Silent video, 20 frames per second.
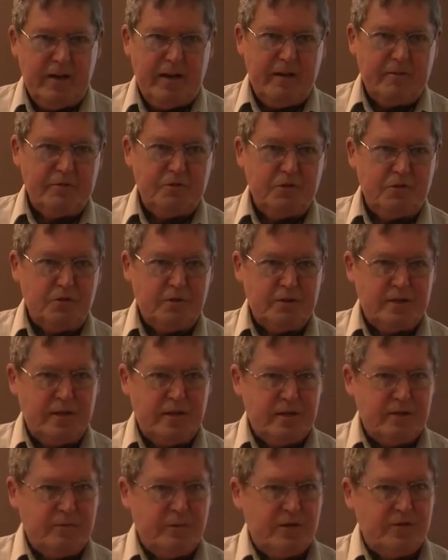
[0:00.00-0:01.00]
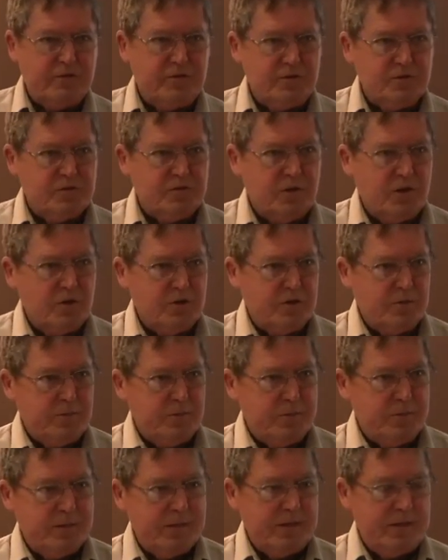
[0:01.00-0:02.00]
have too at the end of my first volume
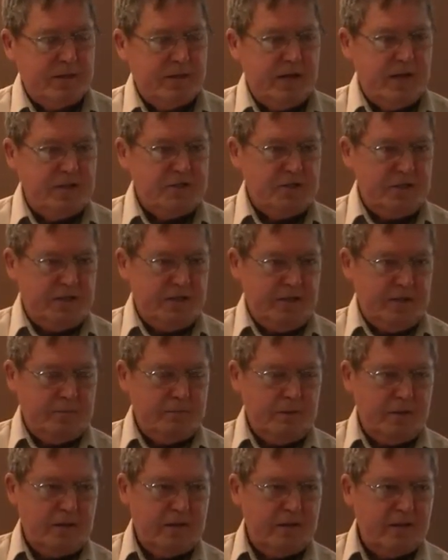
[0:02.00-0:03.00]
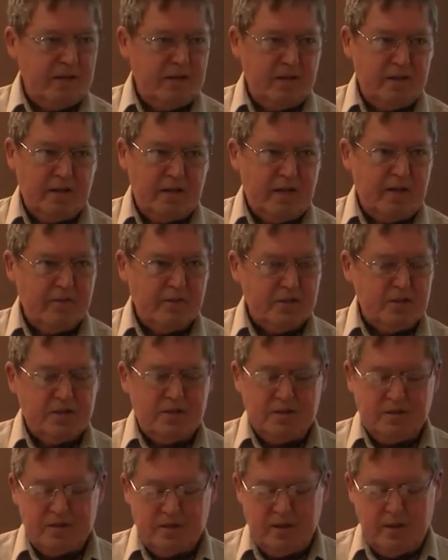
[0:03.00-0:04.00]
a bit, engaging him, but I think the evidence
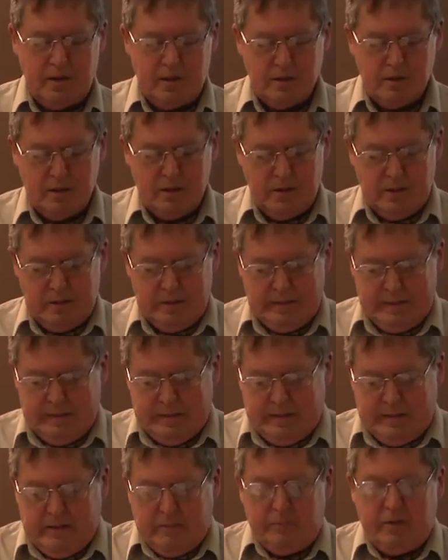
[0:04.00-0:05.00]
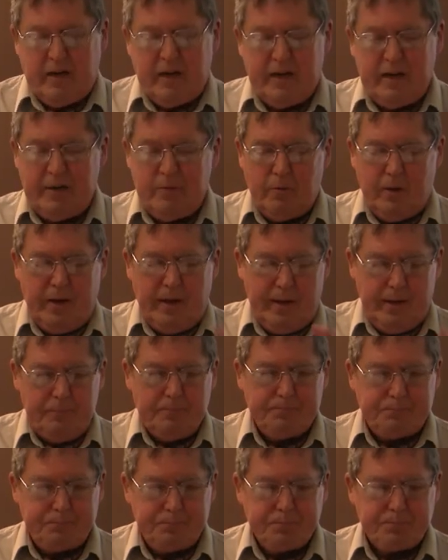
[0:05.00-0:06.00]
is there. But anyway,
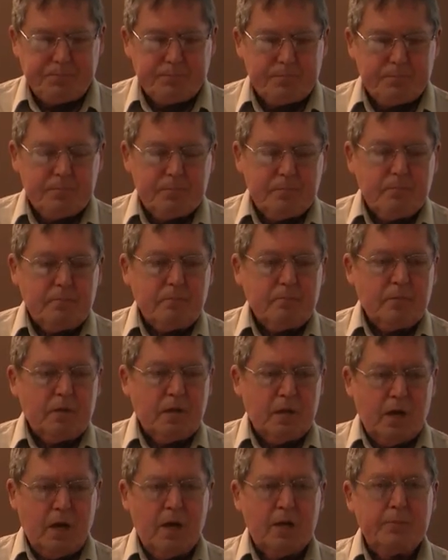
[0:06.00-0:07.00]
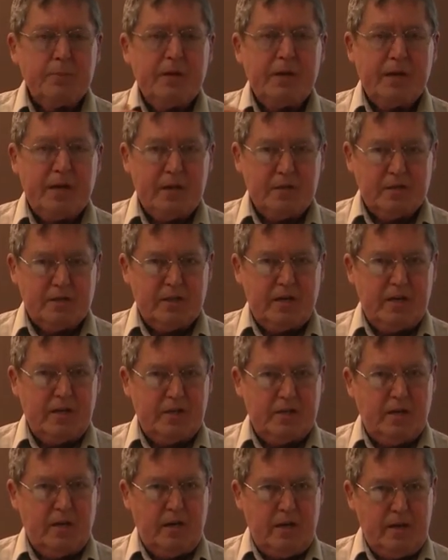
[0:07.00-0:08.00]
God being outside
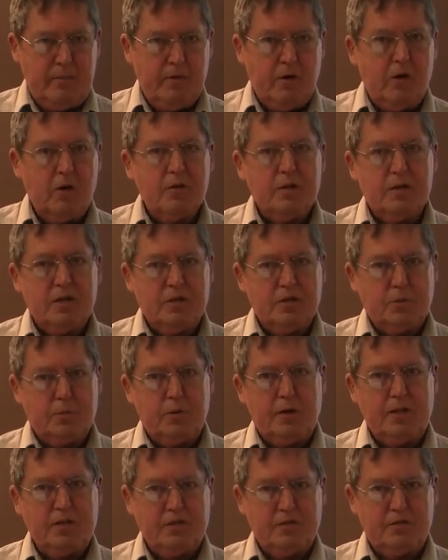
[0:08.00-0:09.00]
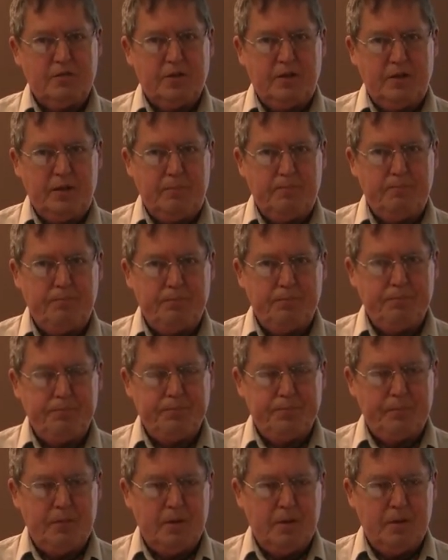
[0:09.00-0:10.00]
time, all things are present for him.
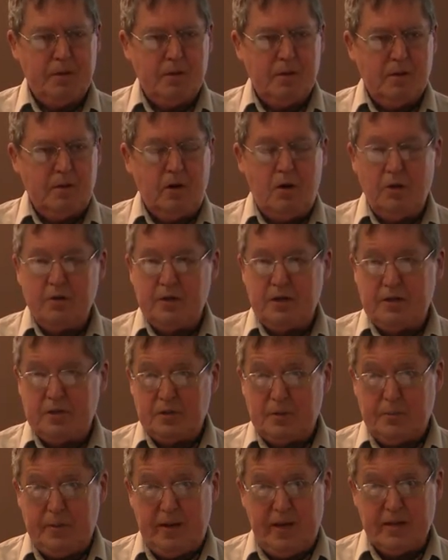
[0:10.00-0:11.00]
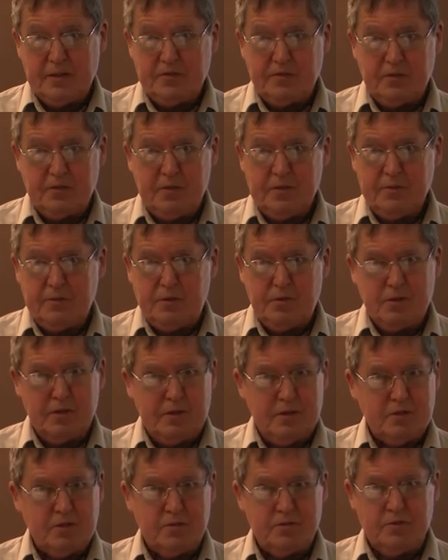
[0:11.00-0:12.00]
All things are past for him, all
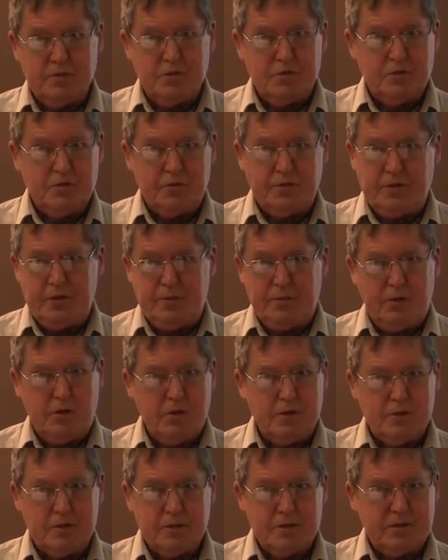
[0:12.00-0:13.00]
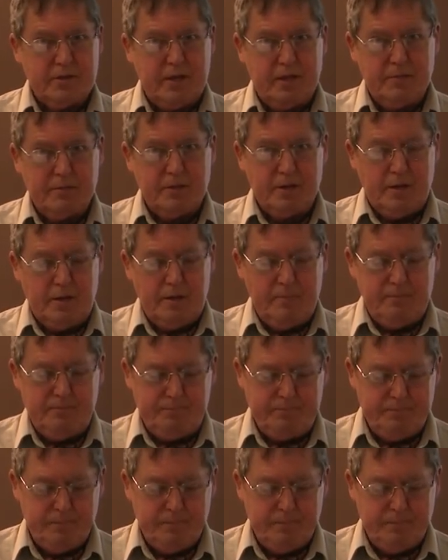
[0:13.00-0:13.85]
things are future for him, all at the same time.